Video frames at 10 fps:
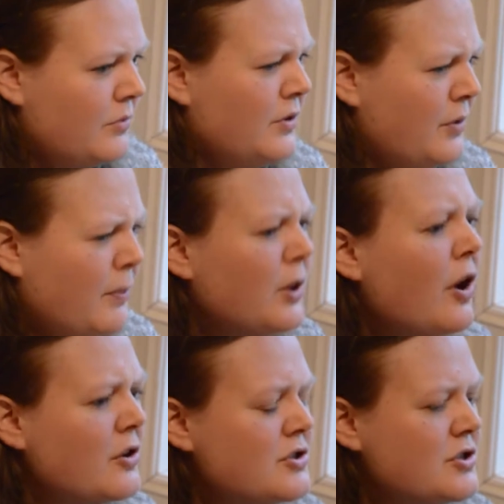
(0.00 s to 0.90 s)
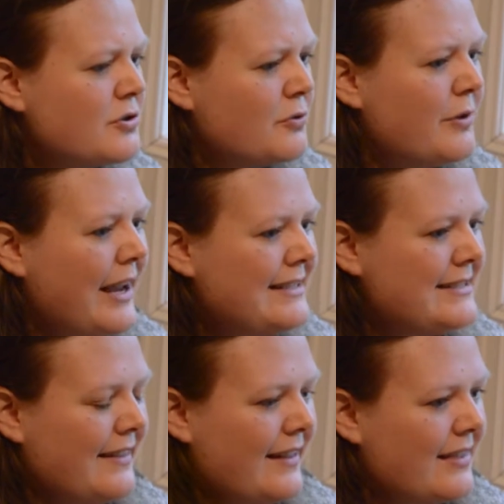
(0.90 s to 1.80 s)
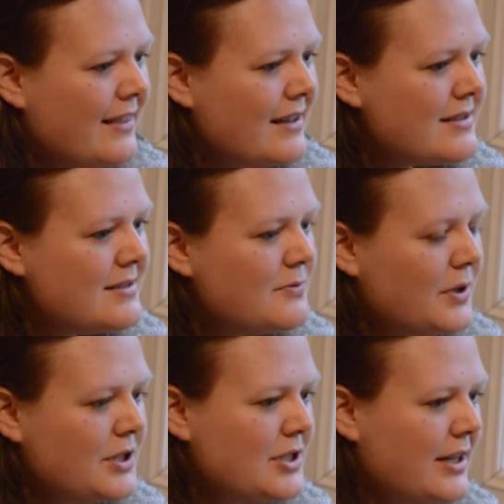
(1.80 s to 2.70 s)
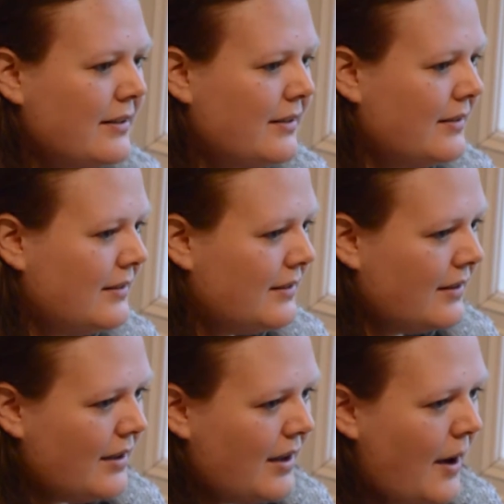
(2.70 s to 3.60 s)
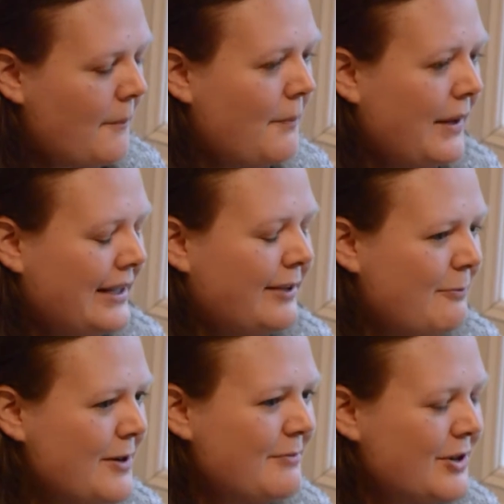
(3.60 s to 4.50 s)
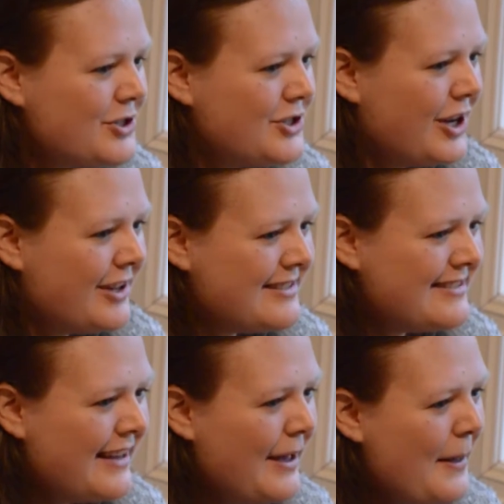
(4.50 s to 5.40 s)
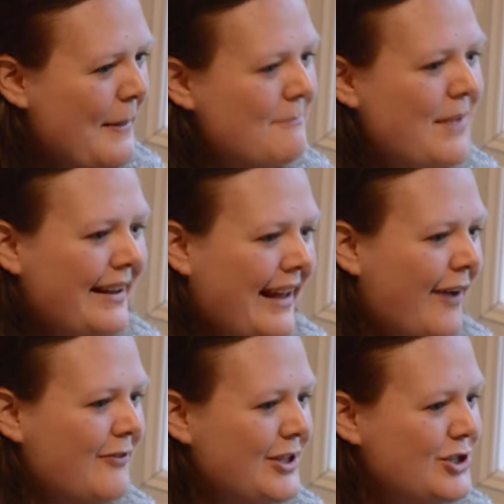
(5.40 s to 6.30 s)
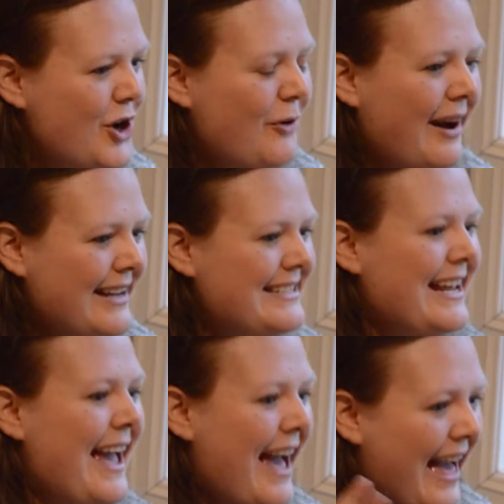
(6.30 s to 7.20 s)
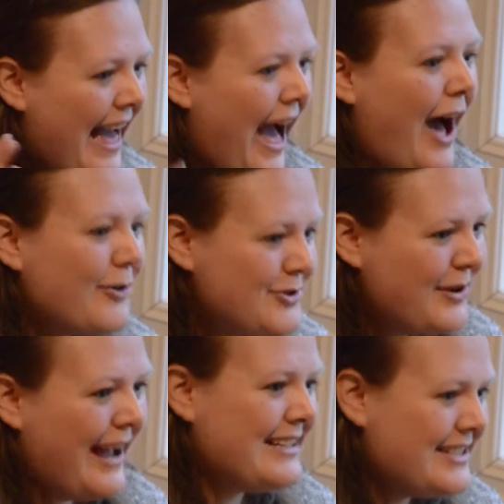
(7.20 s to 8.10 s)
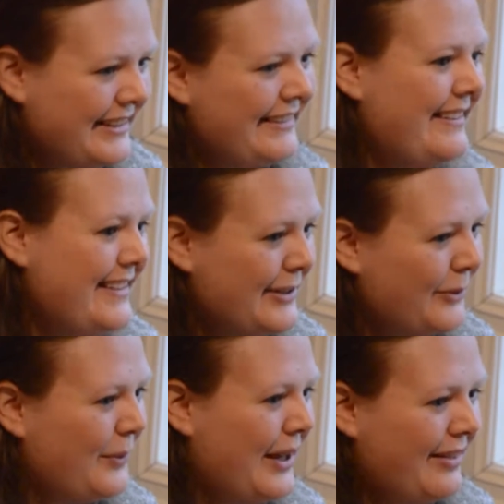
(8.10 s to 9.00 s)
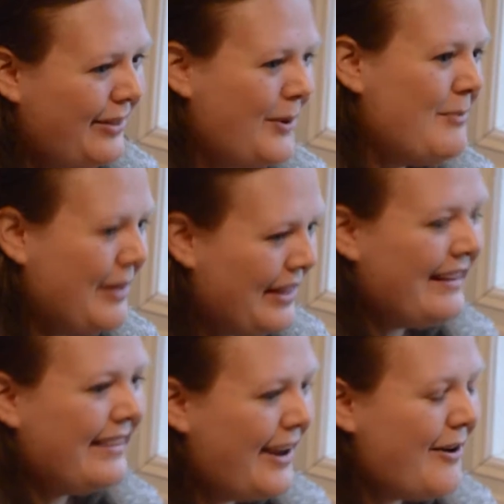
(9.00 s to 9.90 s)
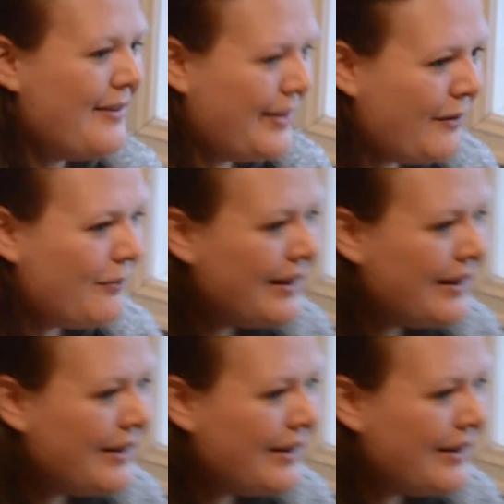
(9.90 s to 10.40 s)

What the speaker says: the plots created in this, which is it's pretty much just men having no idea how to actually deal with the women that they are in love